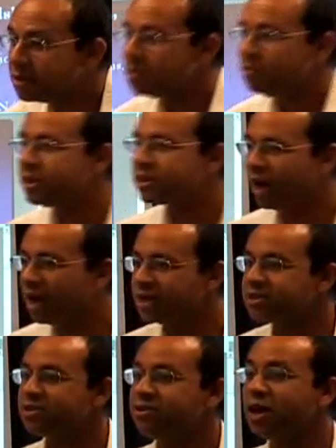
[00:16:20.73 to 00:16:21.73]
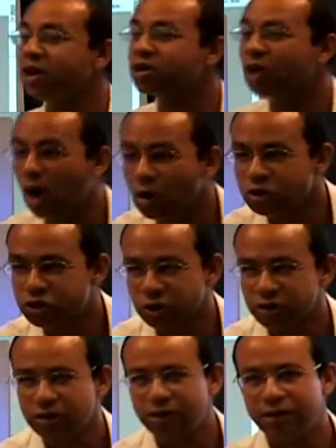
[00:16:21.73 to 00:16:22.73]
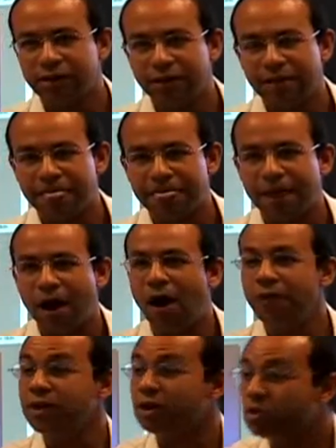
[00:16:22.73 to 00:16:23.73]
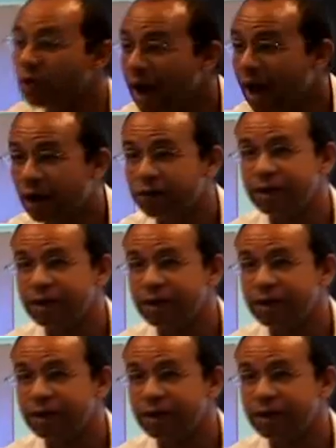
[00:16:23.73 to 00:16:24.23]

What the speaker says: because their culture on the ground,